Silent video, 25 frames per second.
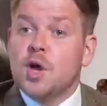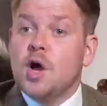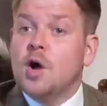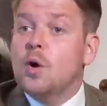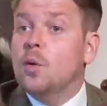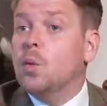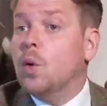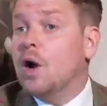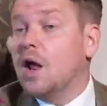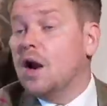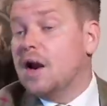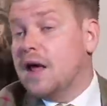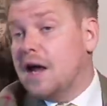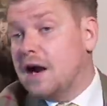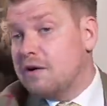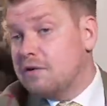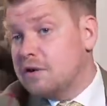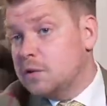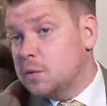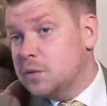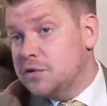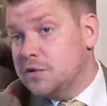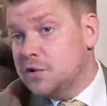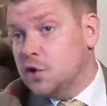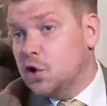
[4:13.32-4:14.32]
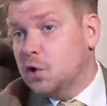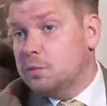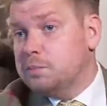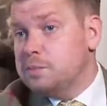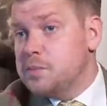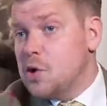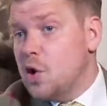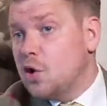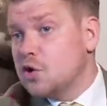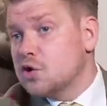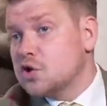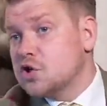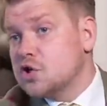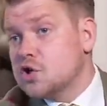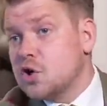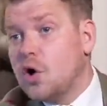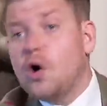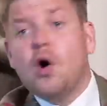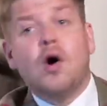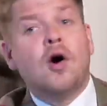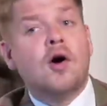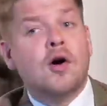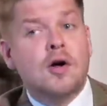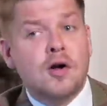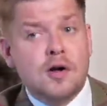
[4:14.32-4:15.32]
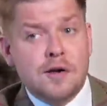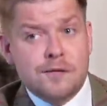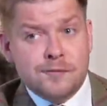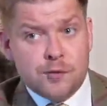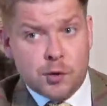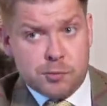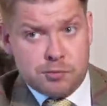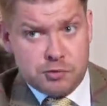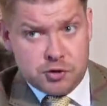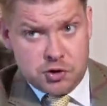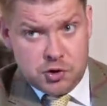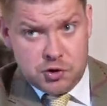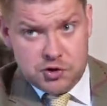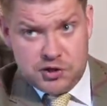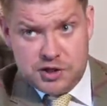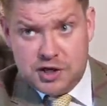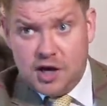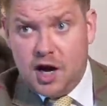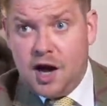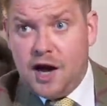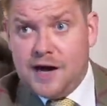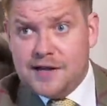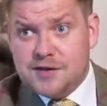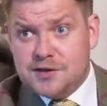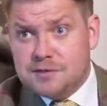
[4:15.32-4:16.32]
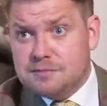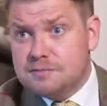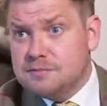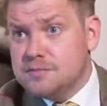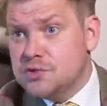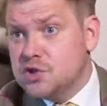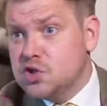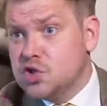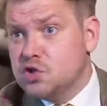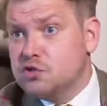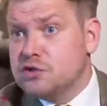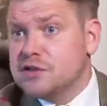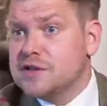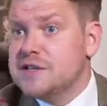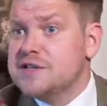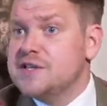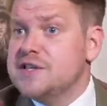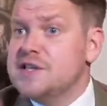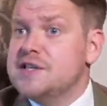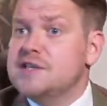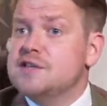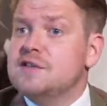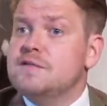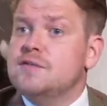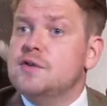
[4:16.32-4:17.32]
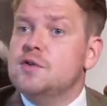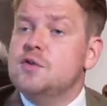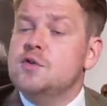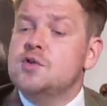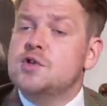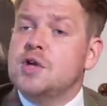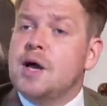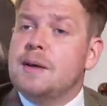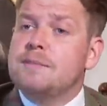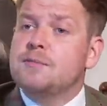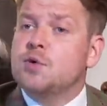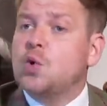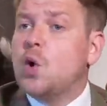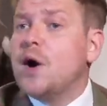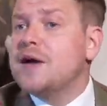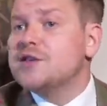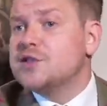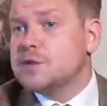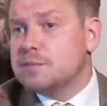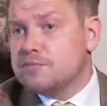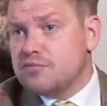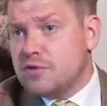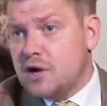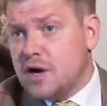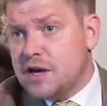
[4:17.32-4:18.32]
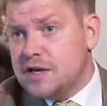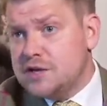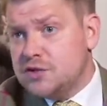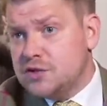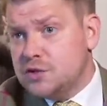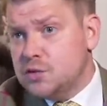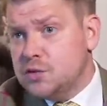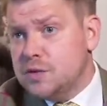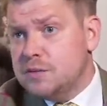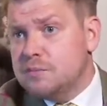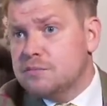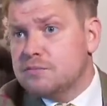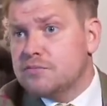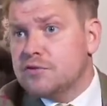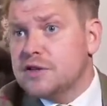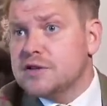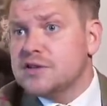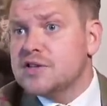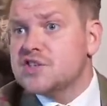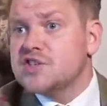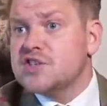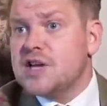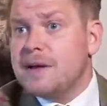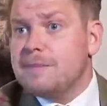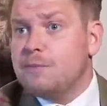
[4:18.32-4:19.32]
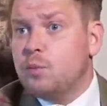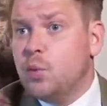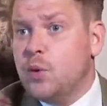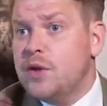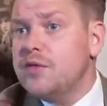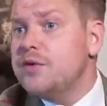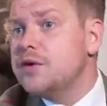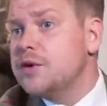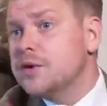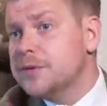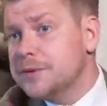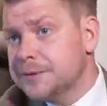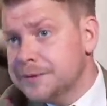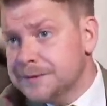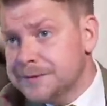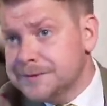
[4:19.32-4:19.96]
Well, Harry, with your penchant for producing items during these interviews, I'm quite surprised you didn't bring the stamp with you.